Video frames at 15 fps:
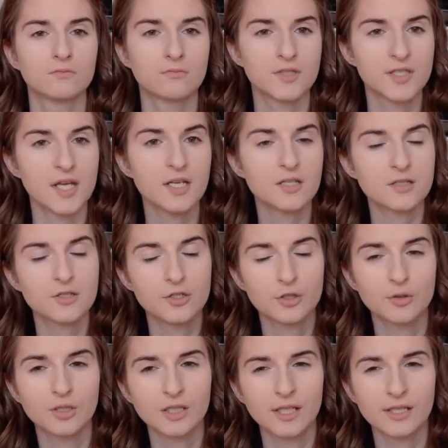scent
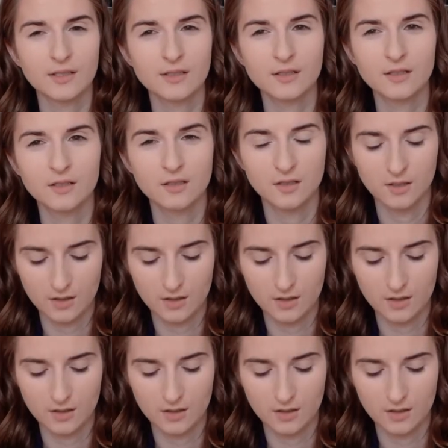to it like the